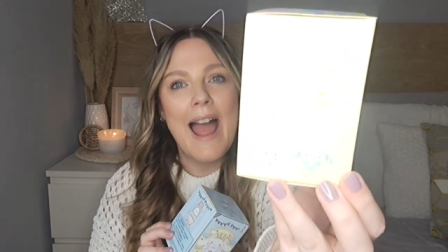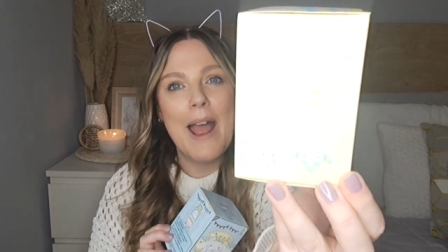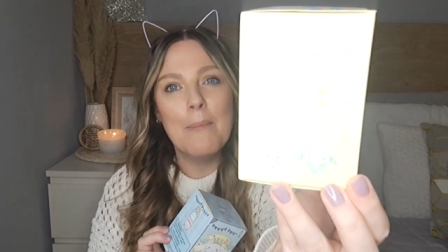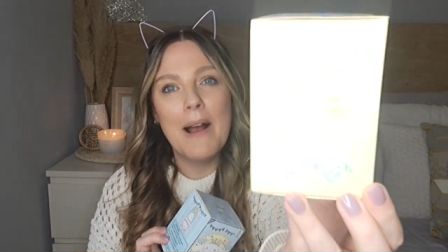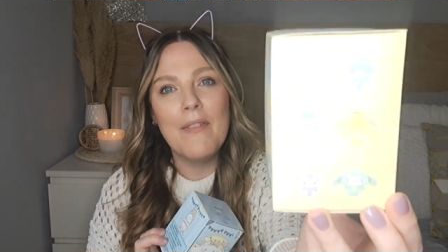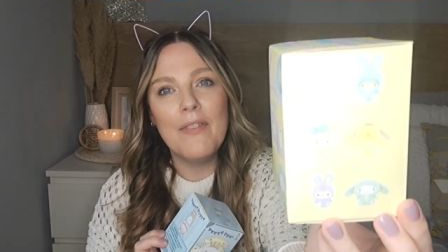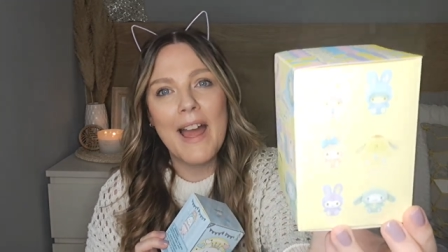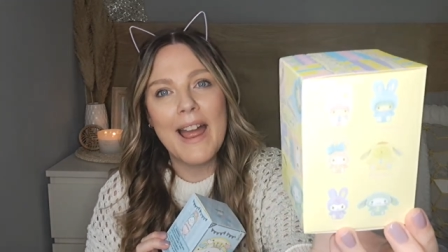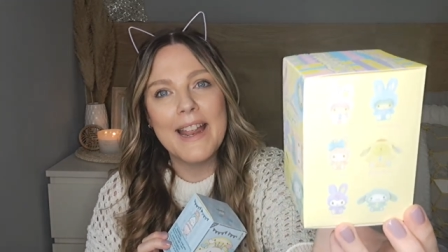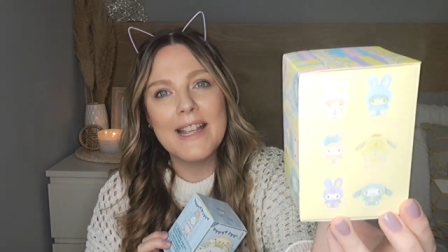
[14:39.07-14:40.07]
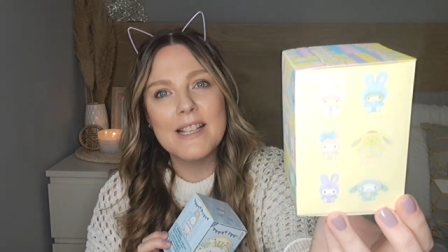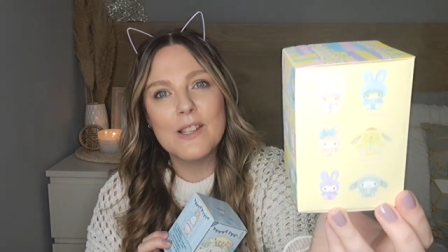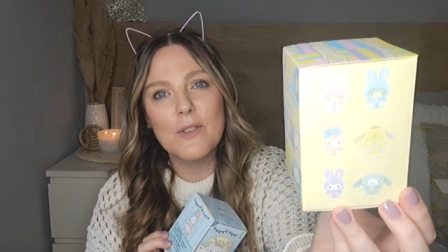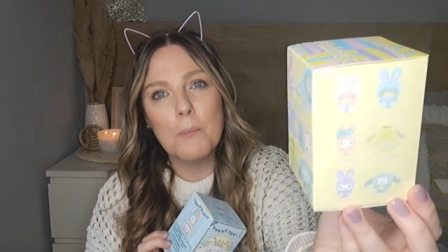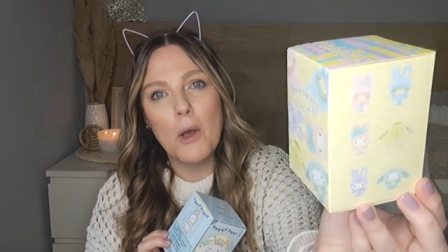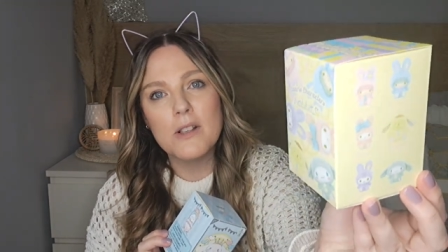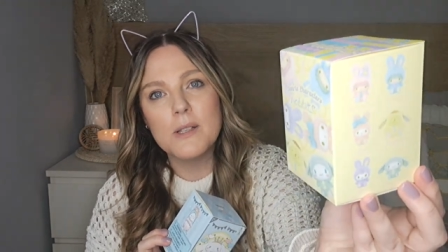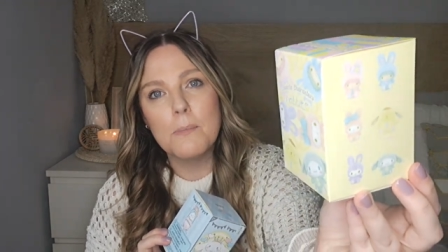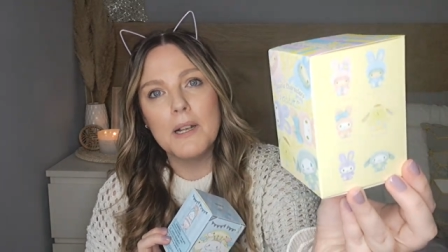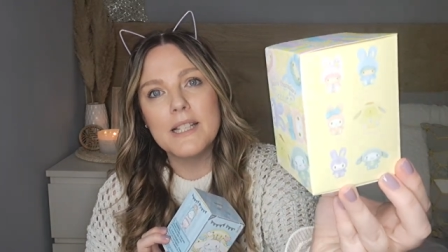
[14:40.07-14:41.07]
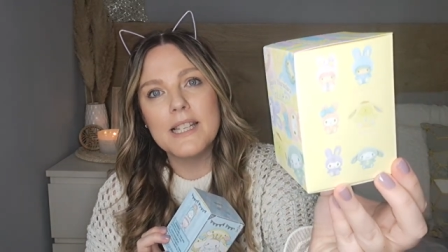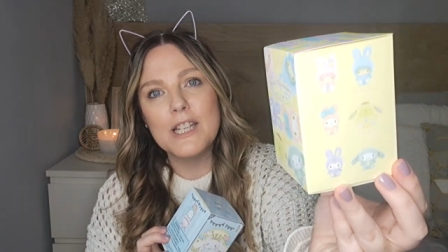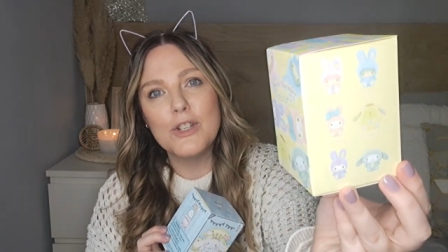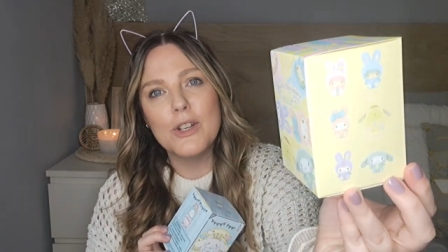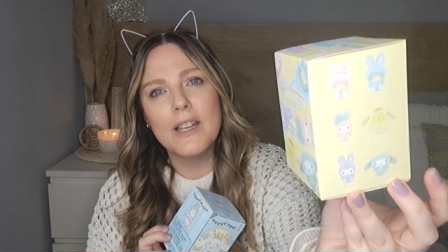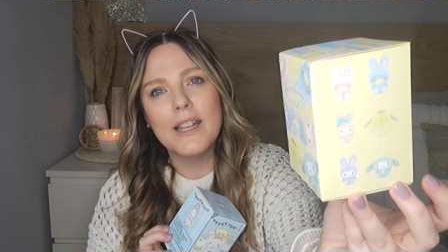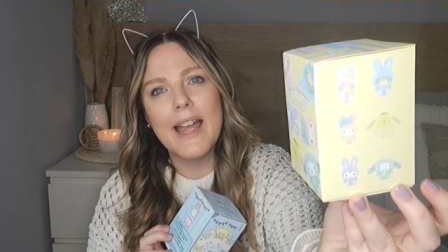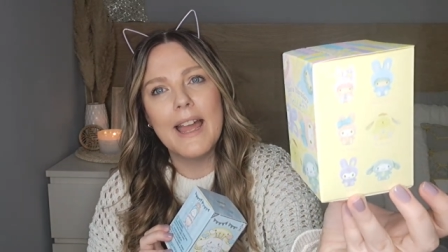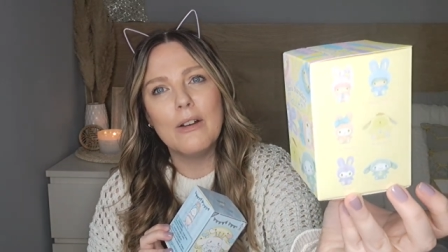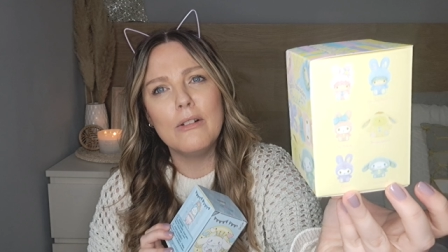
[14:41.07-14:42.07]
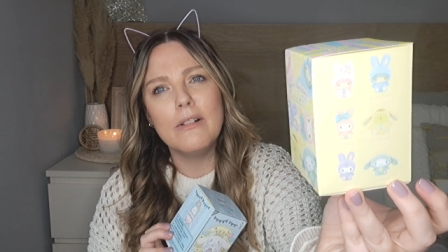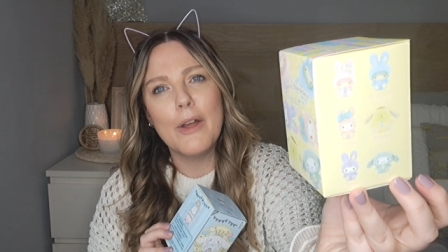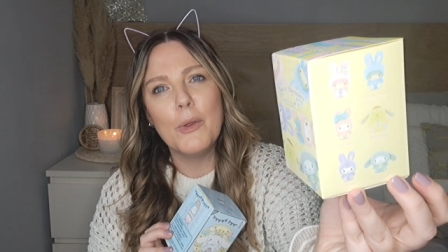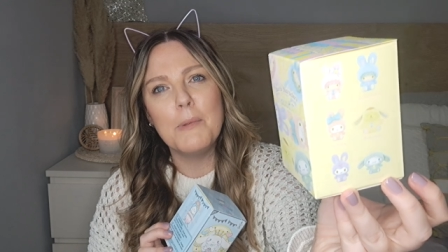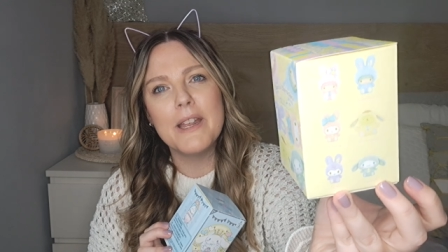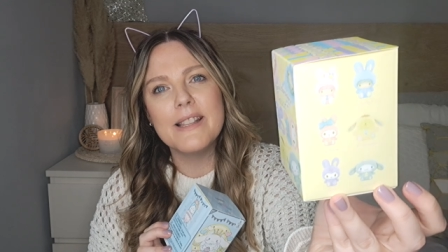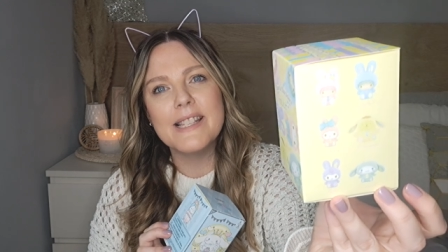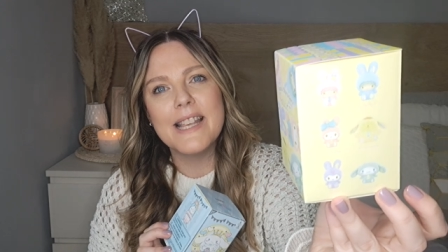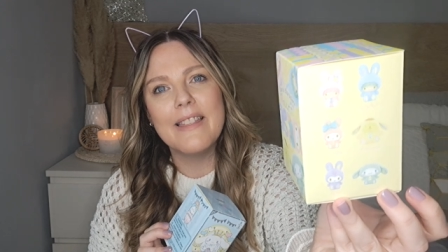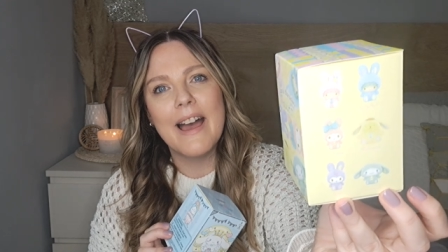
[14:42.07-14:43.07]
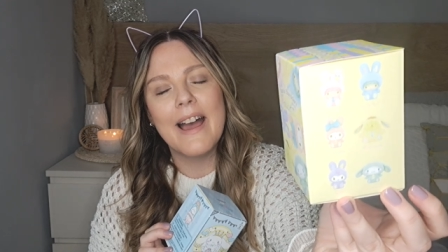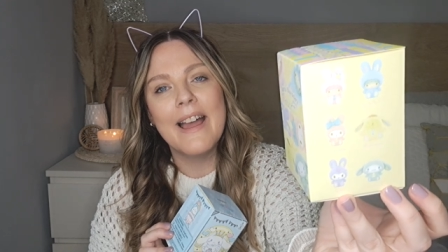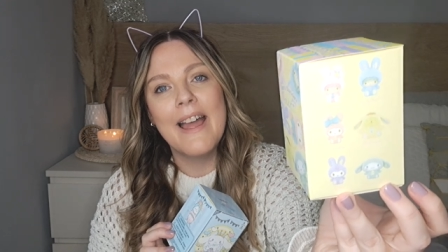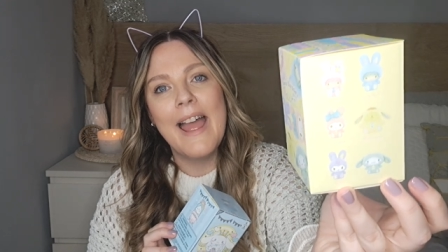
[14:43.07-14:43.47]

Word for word: Um, and that is the possibilities you can get. Oh, I hope you can see that.